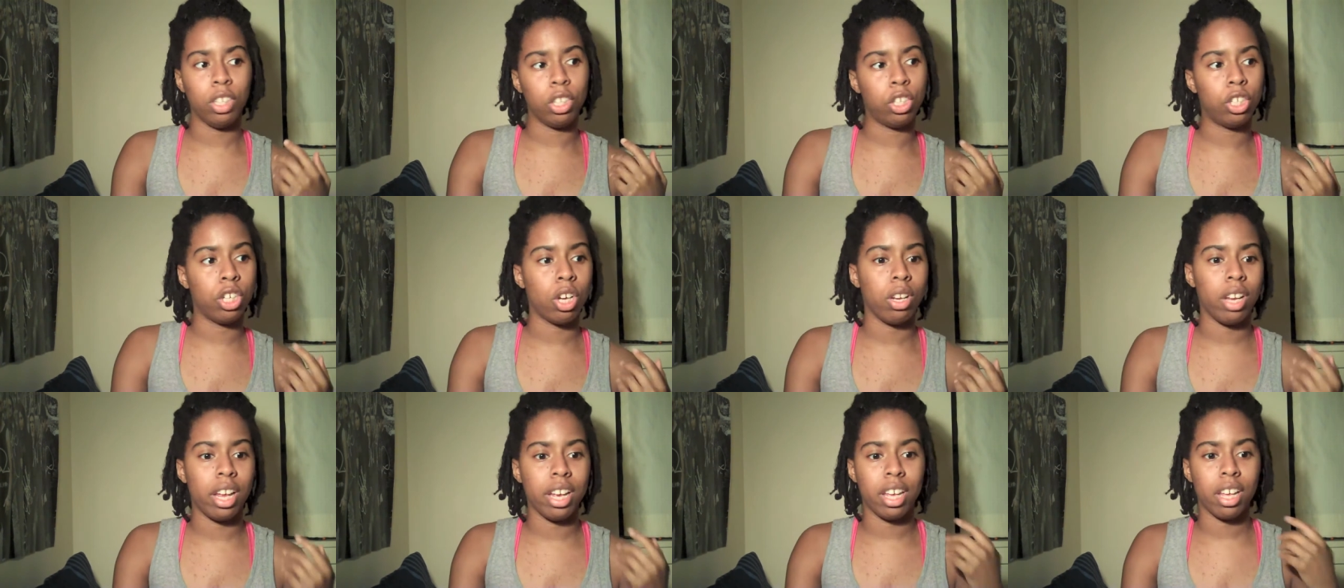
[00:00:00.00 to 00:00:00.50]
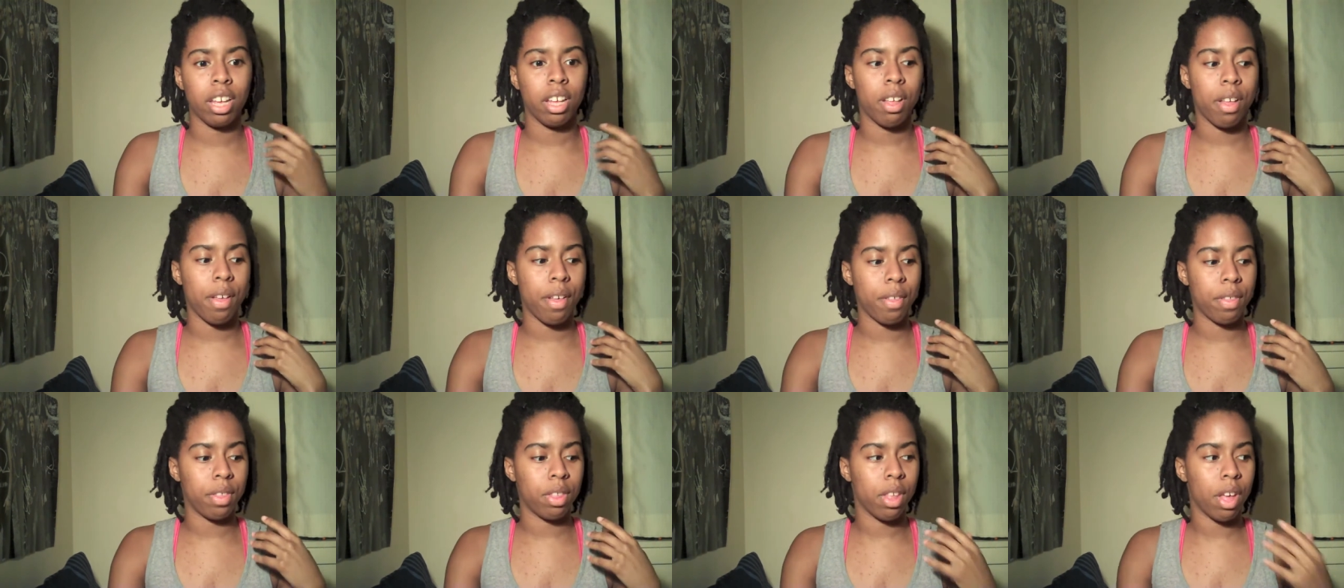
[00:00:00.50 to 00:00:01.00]
really show like
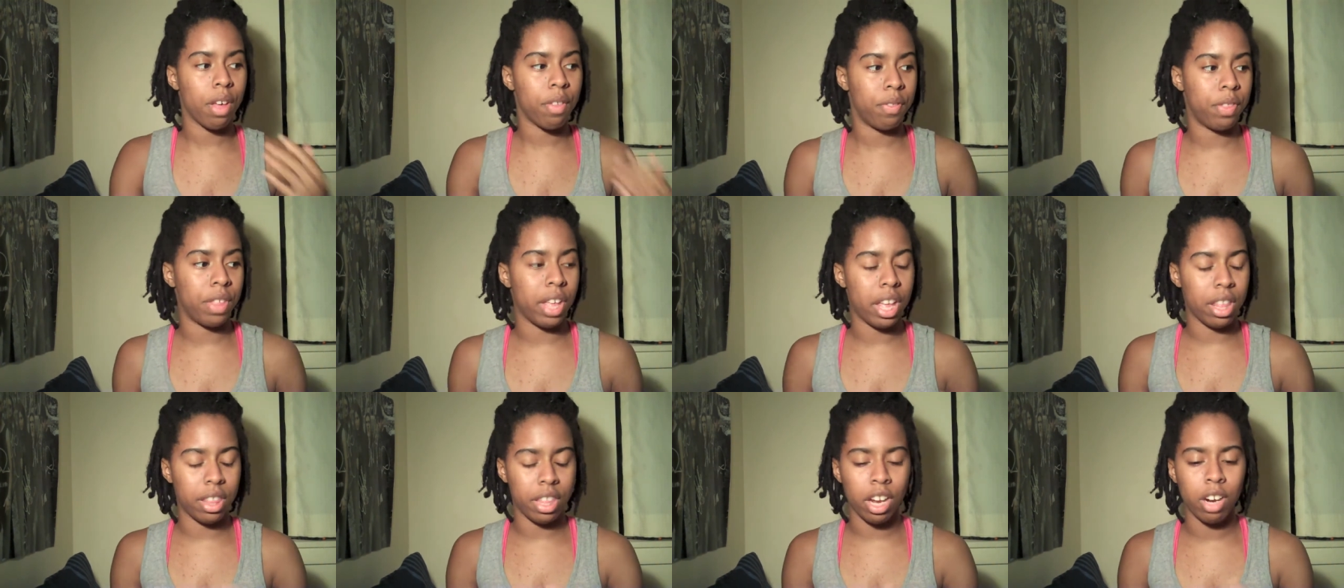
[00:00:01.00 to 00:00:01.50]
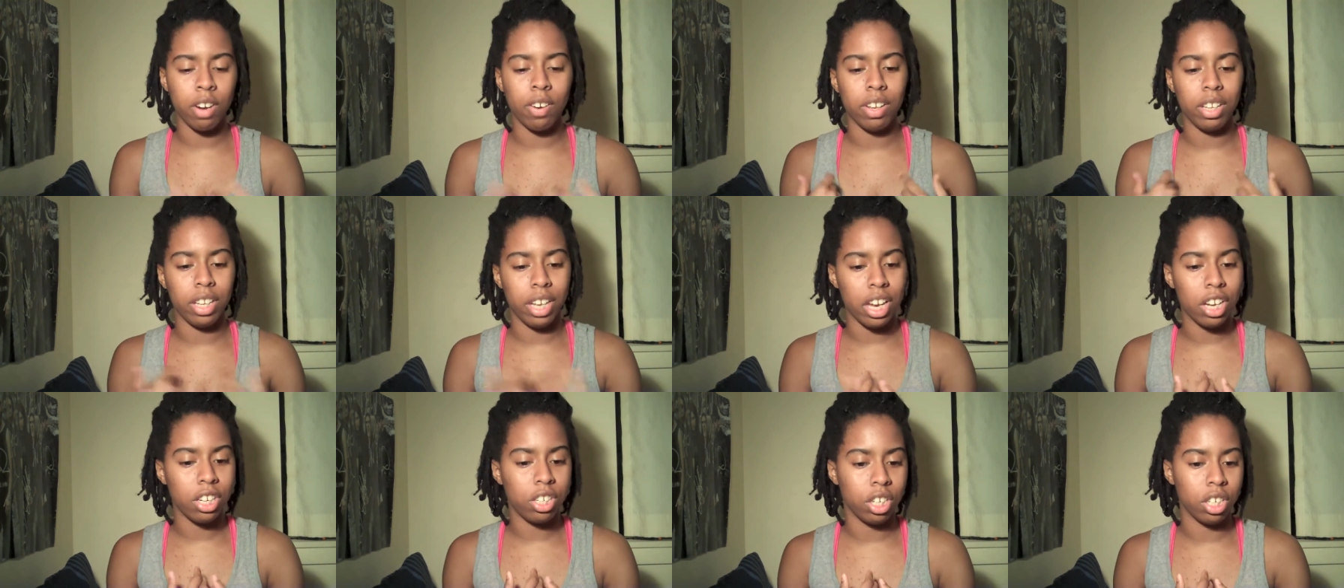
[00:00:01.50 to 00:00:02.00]
their
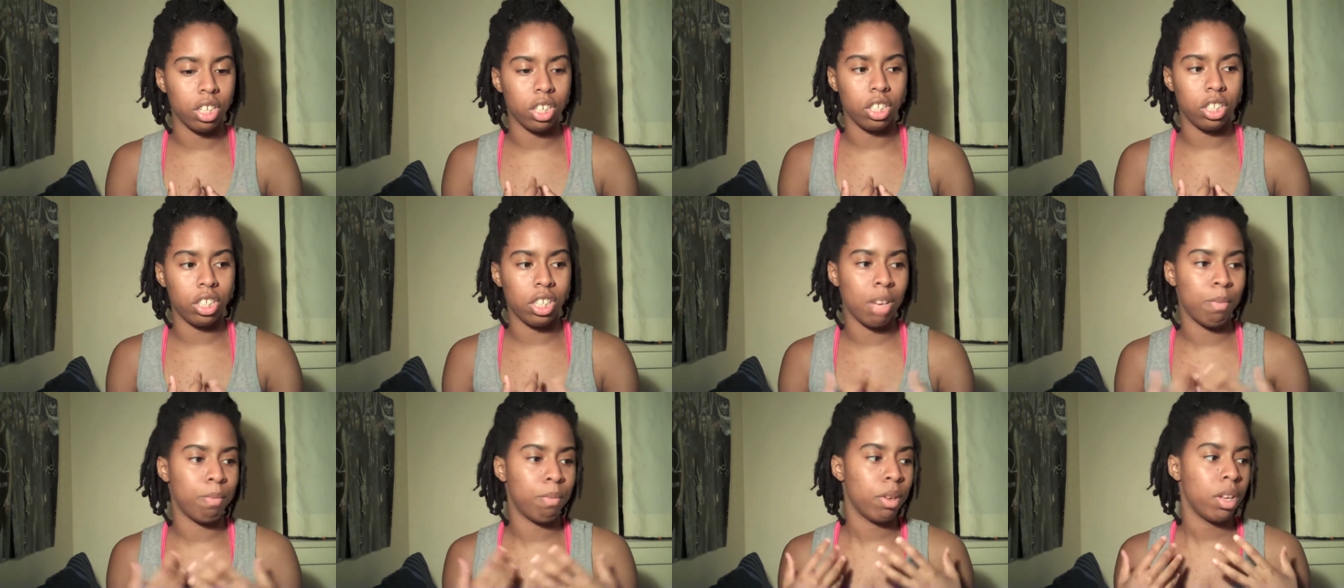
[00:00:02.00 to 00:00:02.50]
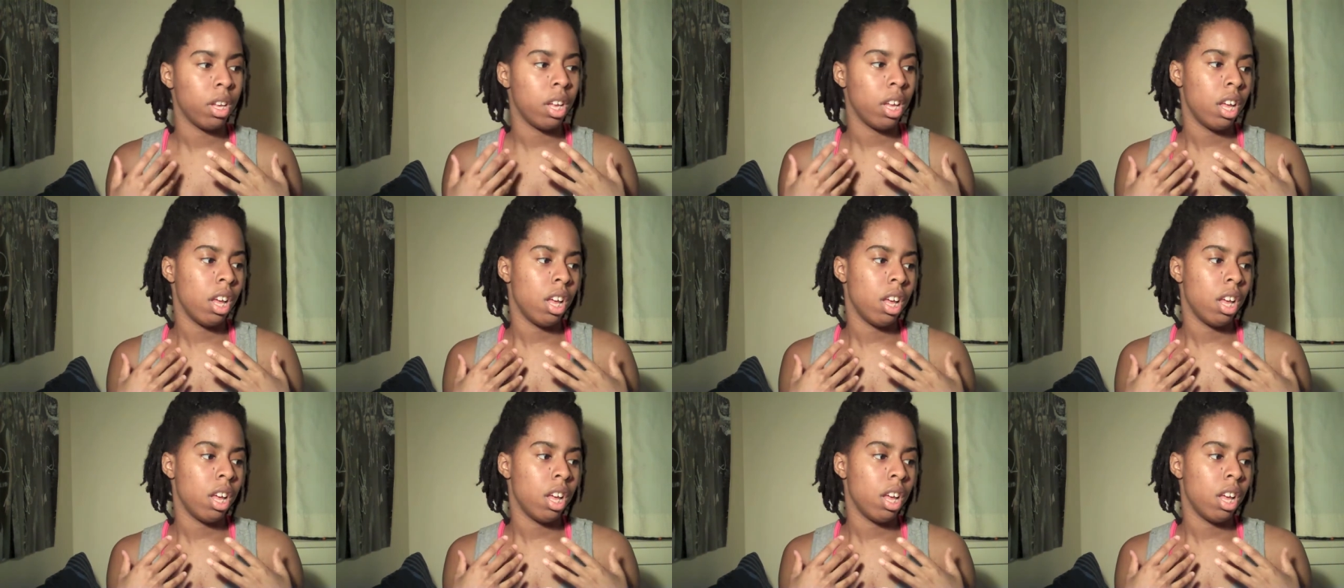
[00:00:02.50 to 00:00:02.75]
relationship